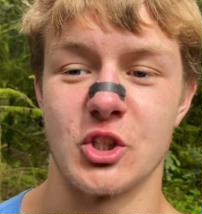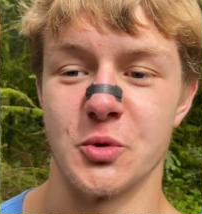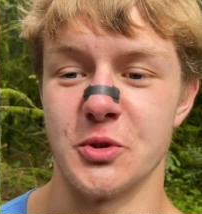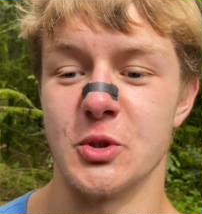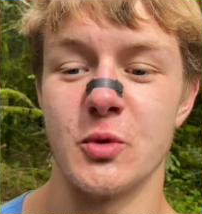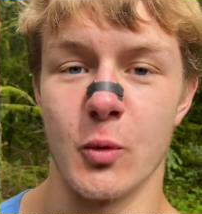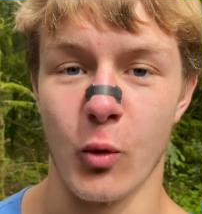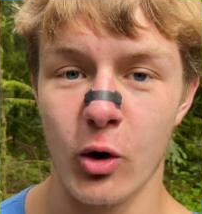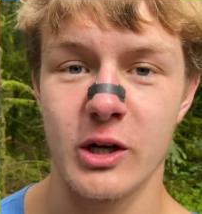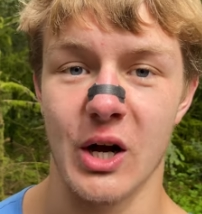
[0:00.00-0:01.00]
to do the
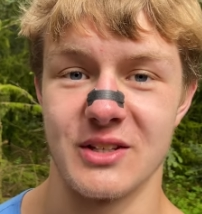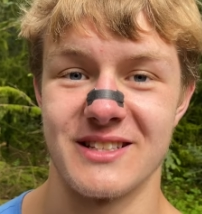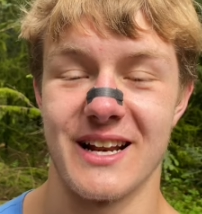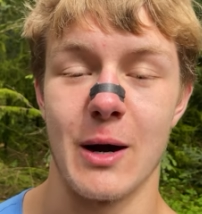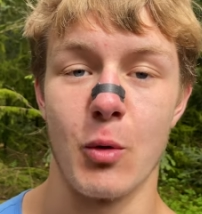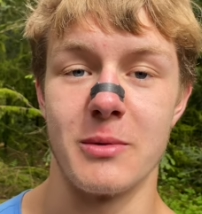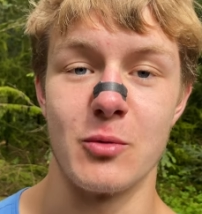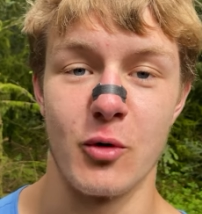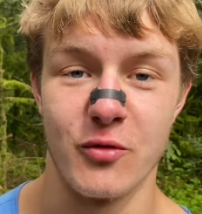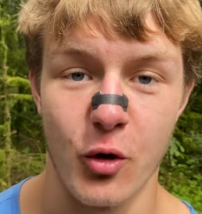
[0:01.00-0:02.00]
workouts that I will be
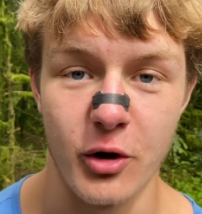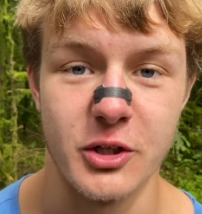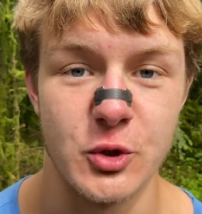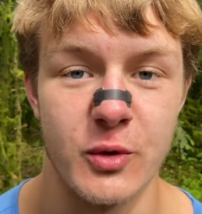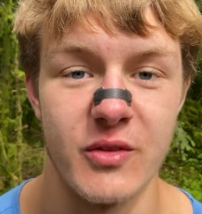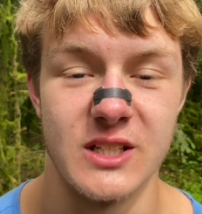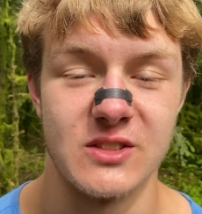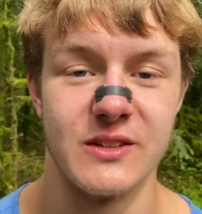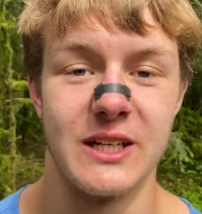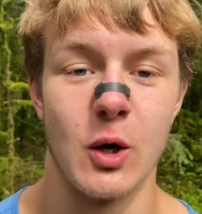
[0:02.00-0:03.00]
referring to in this
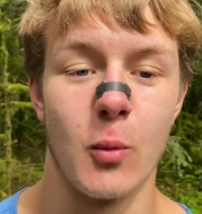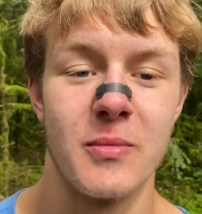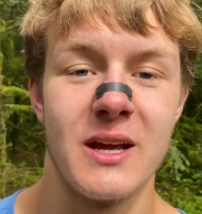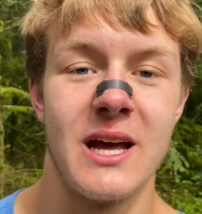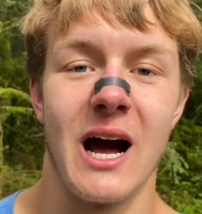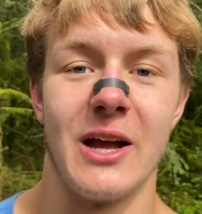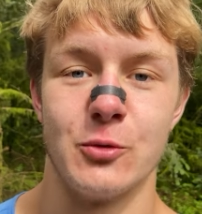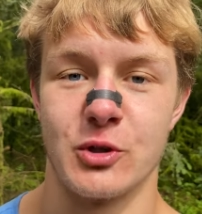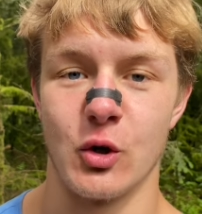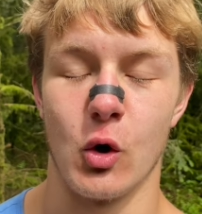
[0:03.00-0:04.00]
video,
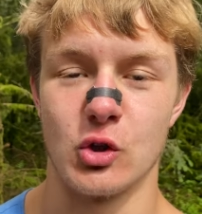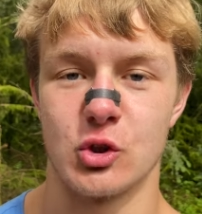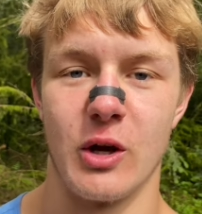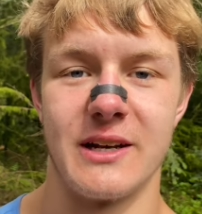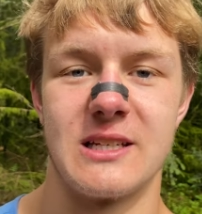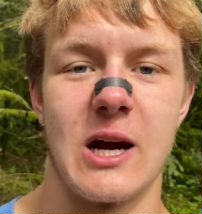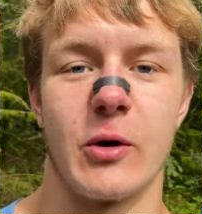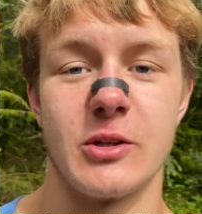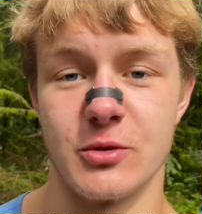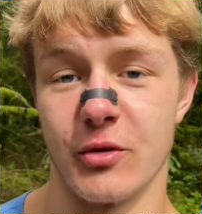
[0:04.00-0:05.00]
you can also head
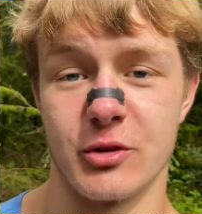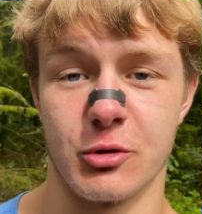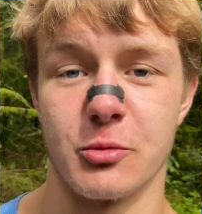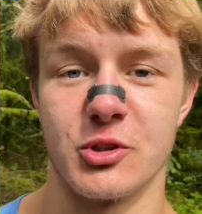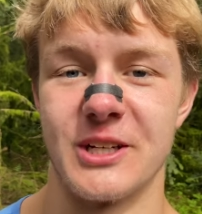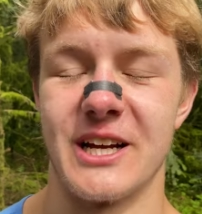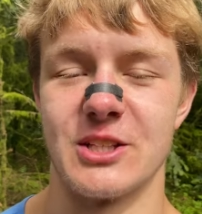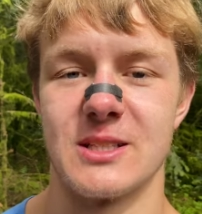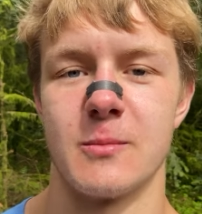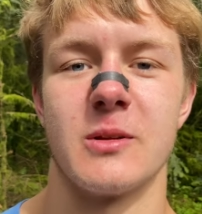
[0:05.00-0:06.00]
down into the description
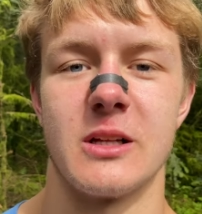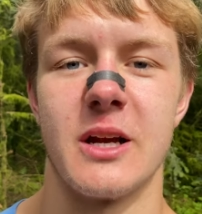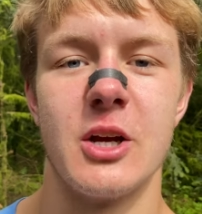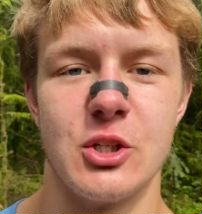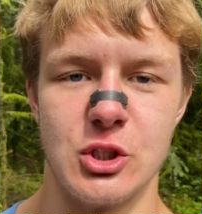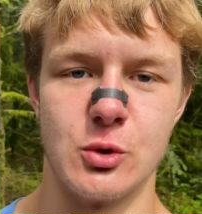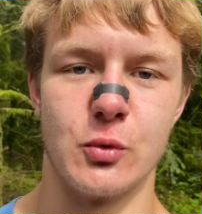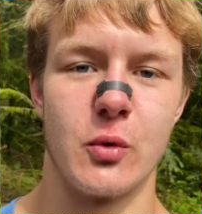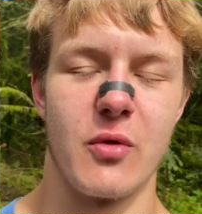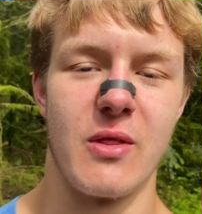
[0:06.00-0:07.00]
and simply do
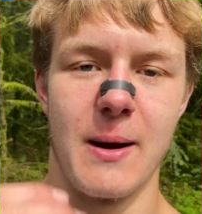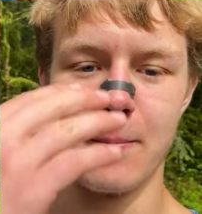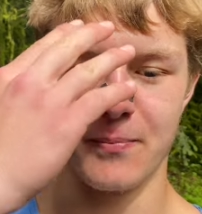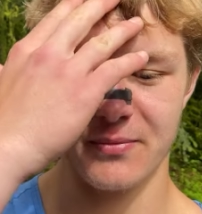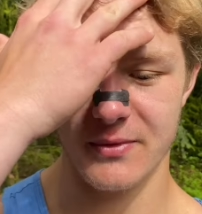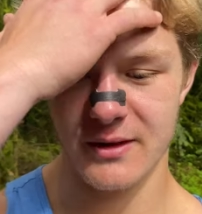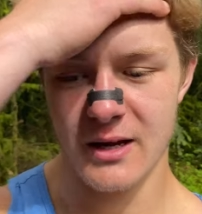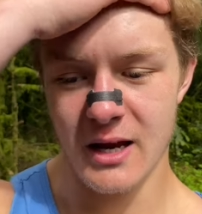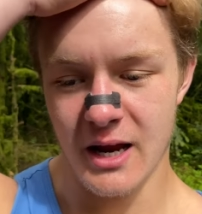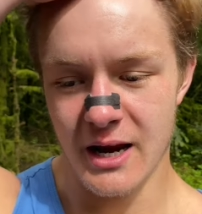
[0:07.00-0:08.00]
them.
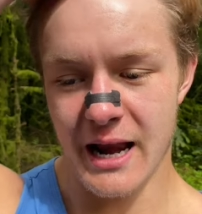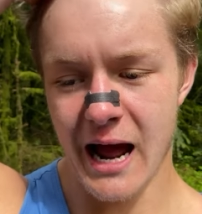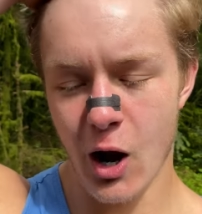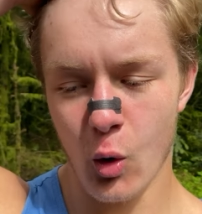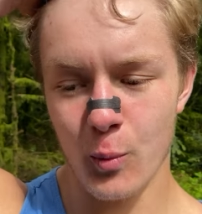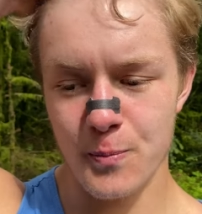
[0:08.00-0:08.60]
Now,